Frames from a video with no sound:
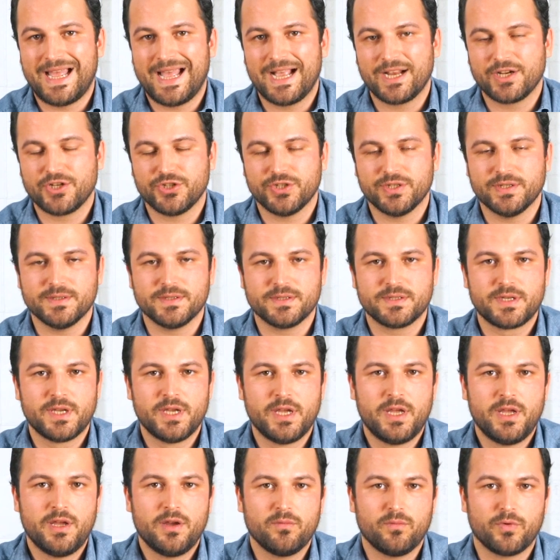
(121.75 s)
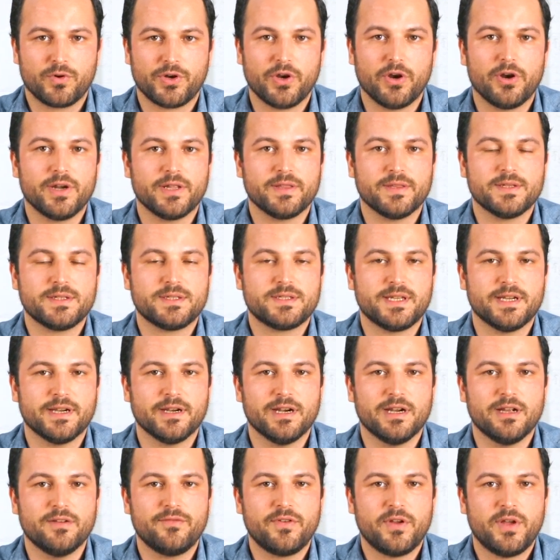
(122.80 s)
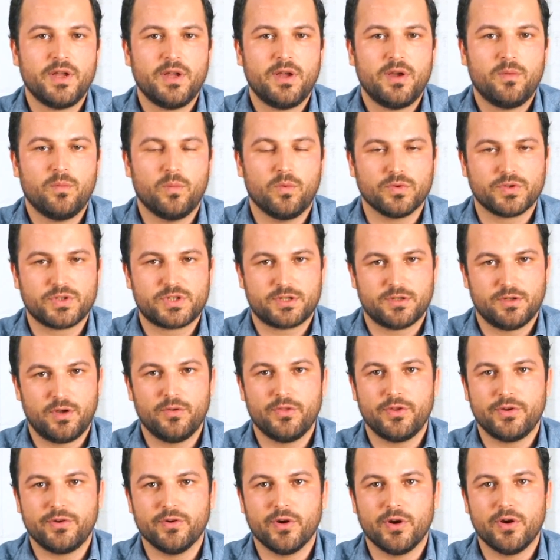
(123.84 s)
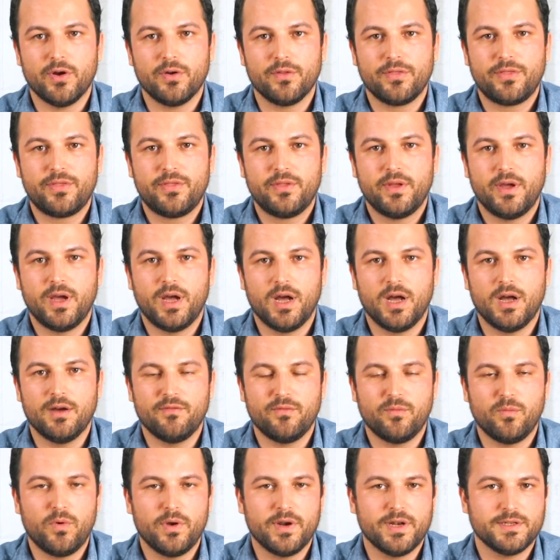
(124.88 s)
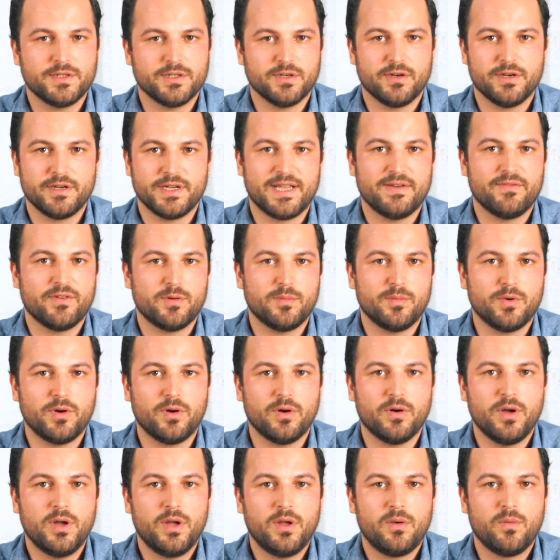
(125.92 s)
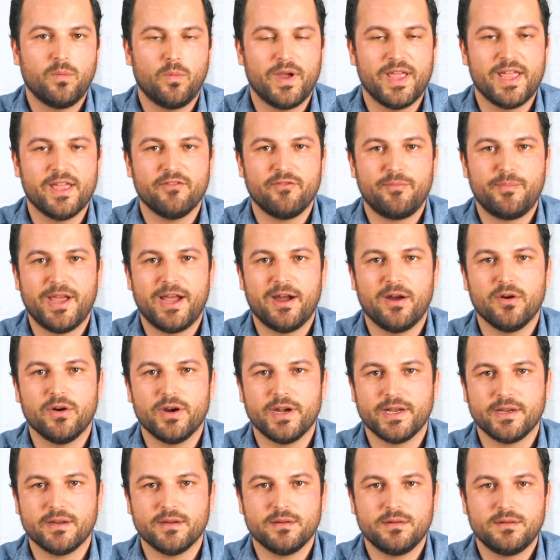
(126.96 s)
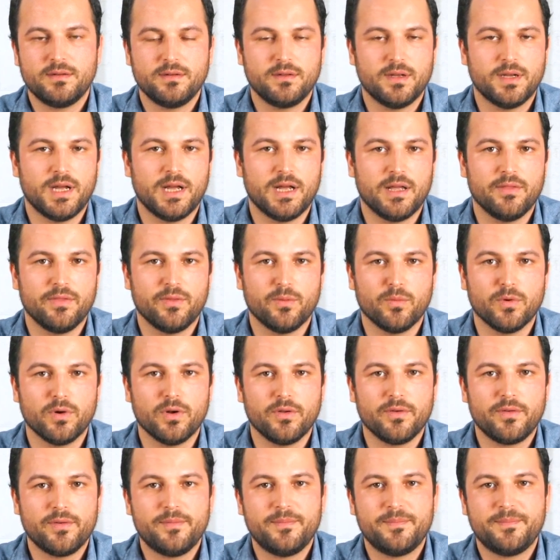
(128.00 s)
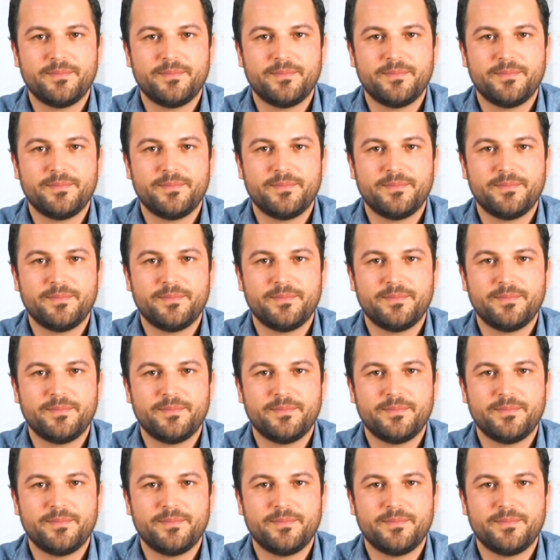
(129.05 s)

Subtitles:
actions regarding this tariff will slow the growth of what is our inevitable way of powering the world.